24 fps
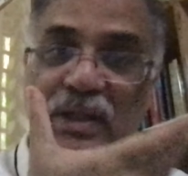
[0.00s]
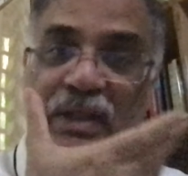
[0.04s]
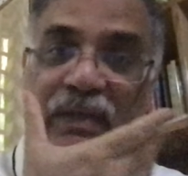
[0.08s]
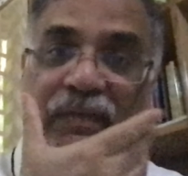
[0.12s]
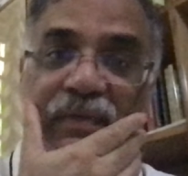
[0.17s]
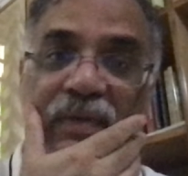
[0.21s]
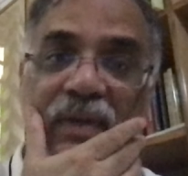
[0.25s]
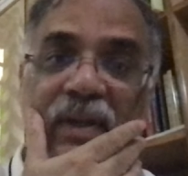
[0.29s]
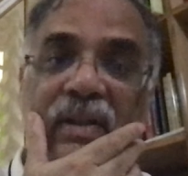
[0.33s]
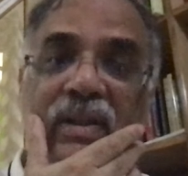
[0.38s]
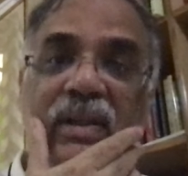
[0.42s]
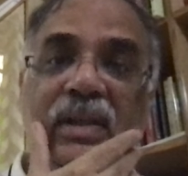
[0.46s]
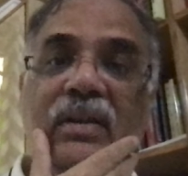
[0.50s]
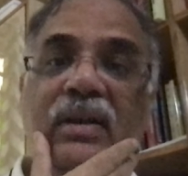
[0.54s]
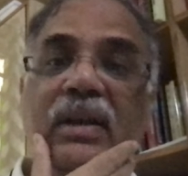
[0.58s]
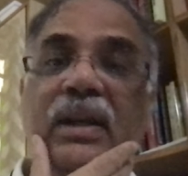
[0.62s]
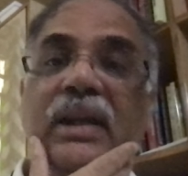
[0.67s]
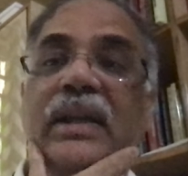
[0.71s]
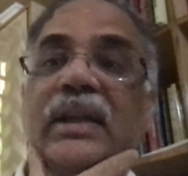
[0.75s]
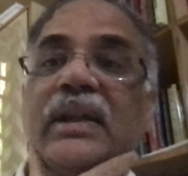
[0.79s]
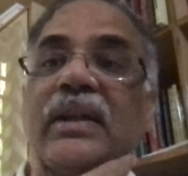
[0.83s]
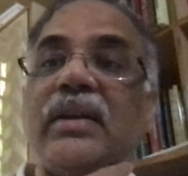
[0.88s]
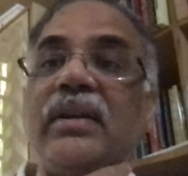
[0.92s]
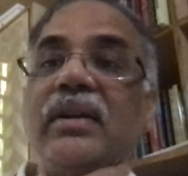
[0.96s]
In fact, the
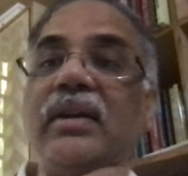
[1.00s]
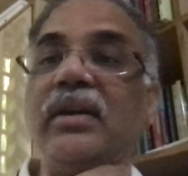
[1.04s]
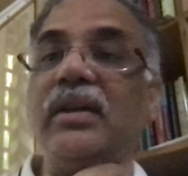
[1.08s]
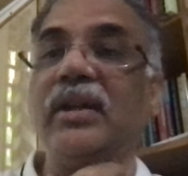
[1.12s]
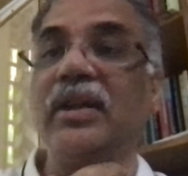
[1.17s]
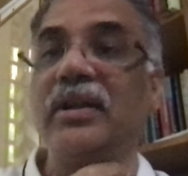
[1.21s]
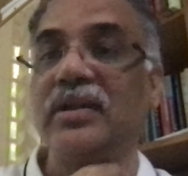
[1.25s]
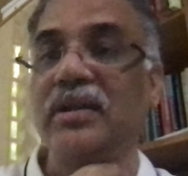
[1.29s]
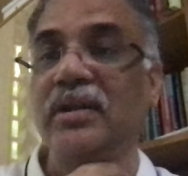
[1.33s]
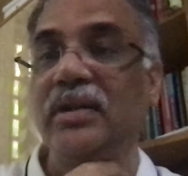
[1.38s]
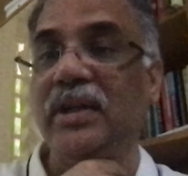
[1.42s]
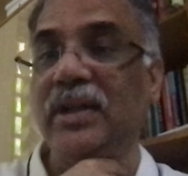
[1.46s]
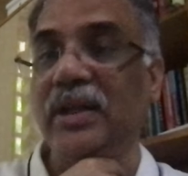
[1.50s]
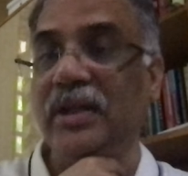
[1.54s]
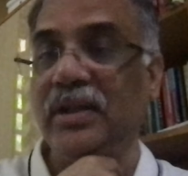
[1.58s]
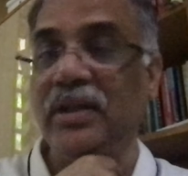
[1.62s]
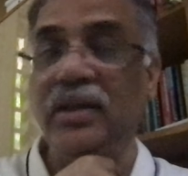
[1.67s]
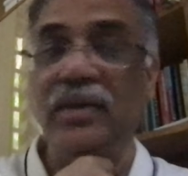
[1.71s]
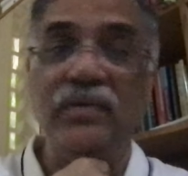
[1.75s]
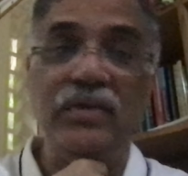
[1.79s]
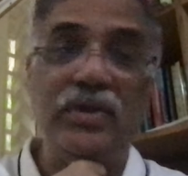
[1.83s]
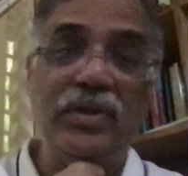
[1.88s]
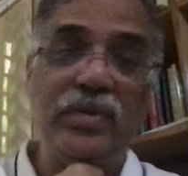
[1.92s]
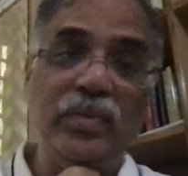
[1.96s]
linear regression
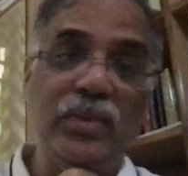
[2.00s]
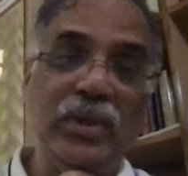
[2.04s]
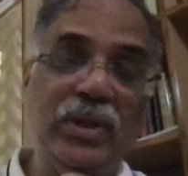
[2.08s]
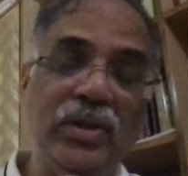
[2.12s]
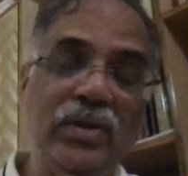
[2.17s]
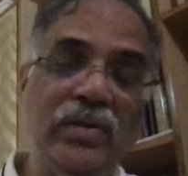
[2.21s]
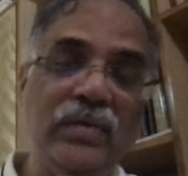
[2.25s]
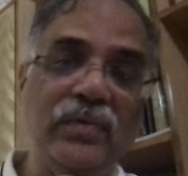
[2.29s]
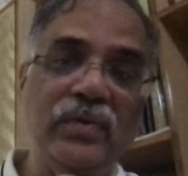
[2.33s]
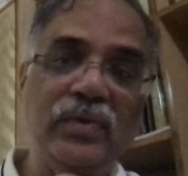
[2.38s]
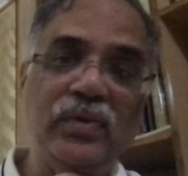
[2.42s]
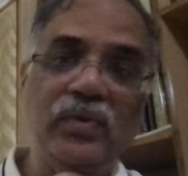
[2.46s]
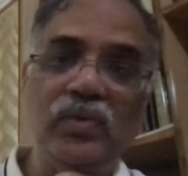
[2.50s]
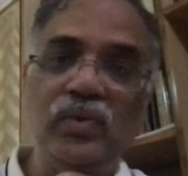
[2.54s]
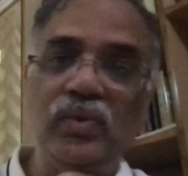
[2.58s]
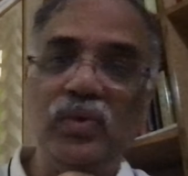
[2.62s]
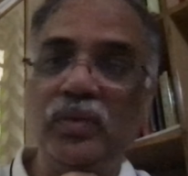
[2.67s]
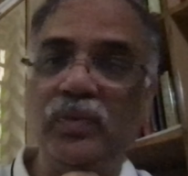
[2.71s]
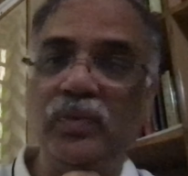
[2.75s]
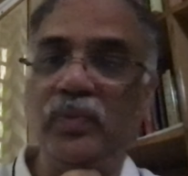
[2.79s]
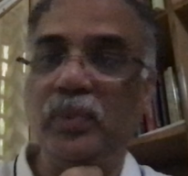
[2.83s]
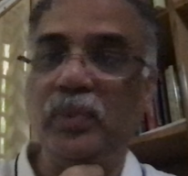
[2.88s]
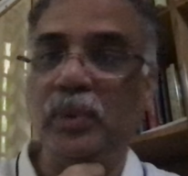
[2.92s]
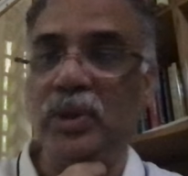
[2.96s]
technique, which many of you
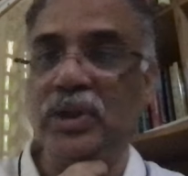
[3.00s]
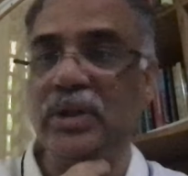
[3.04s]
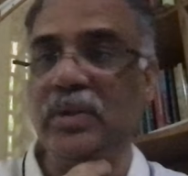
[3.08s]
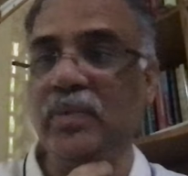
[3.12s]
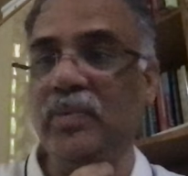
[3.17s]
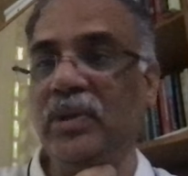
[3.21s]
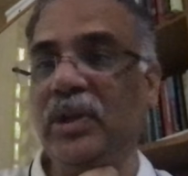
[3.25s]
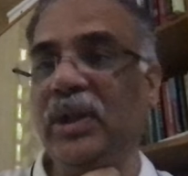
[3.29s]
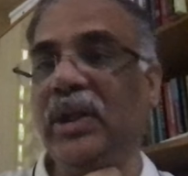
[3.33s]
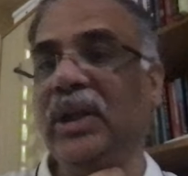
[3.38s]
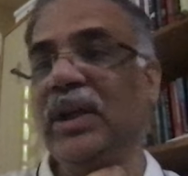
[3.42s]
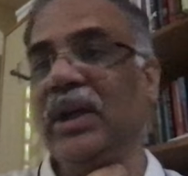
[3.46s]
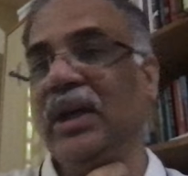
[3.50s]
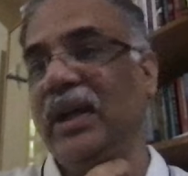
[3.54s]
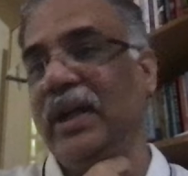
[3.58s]
know possibly